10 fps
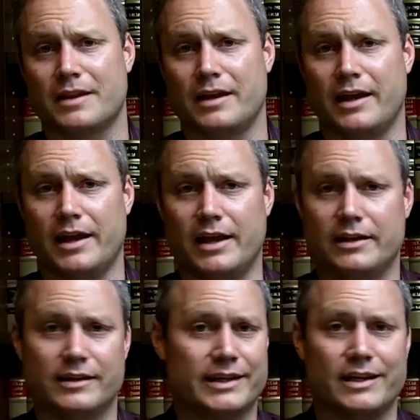
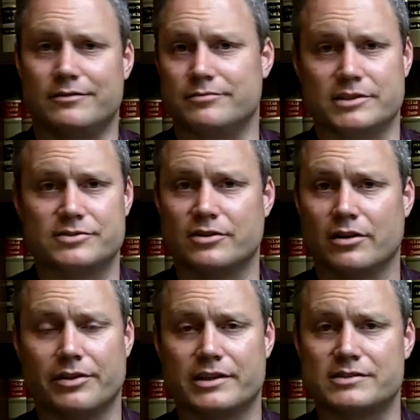And again, these are
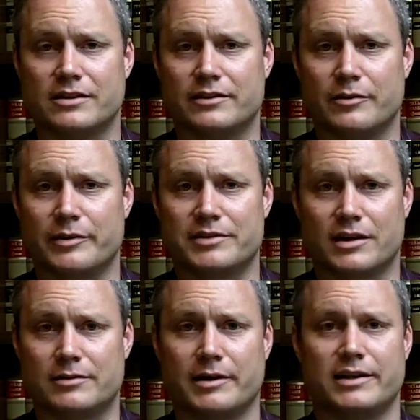all things that we
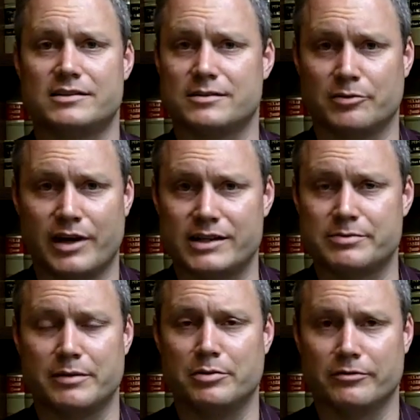talked about. It surprised
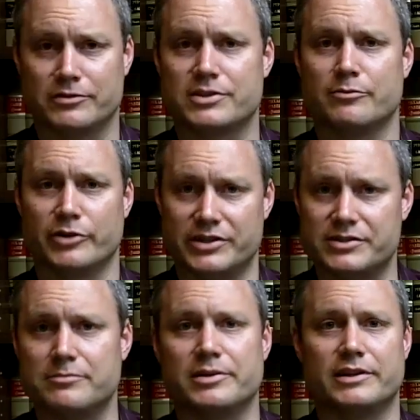people for some
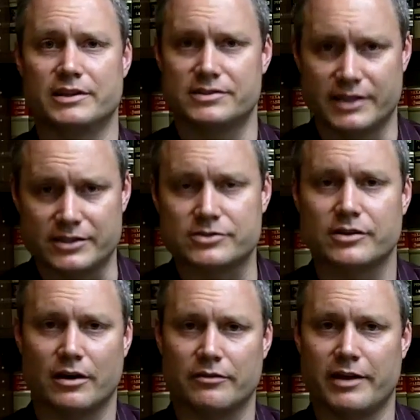reason, but these things
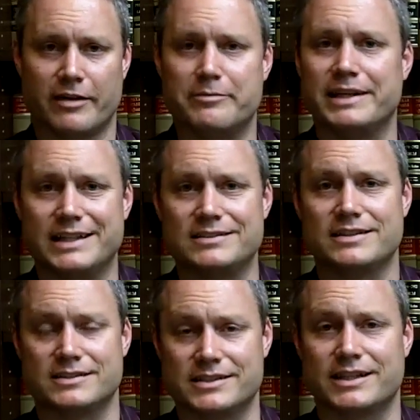have been easy
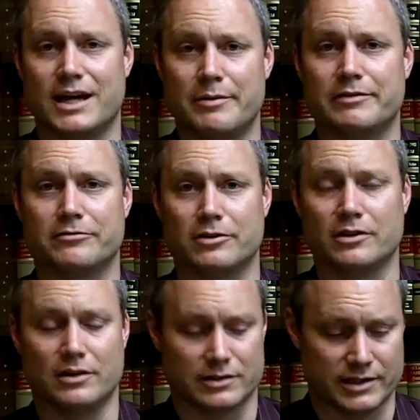to see coming for a
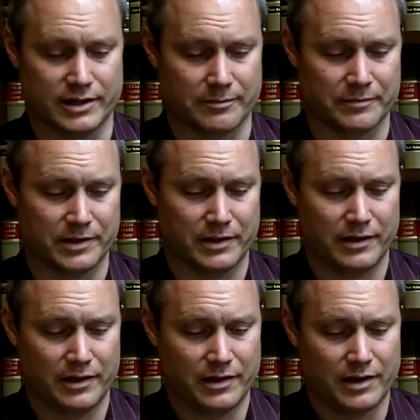long time.
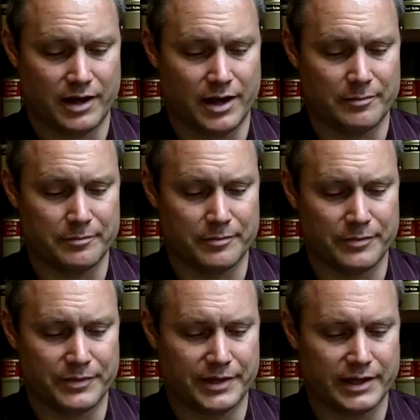
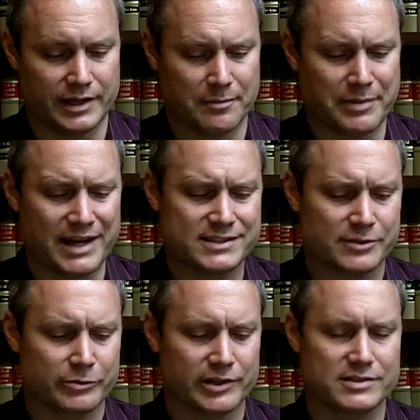The banks
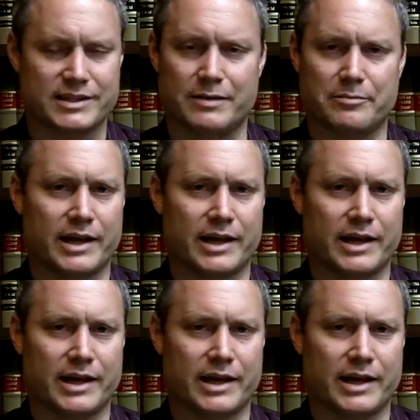and real estate.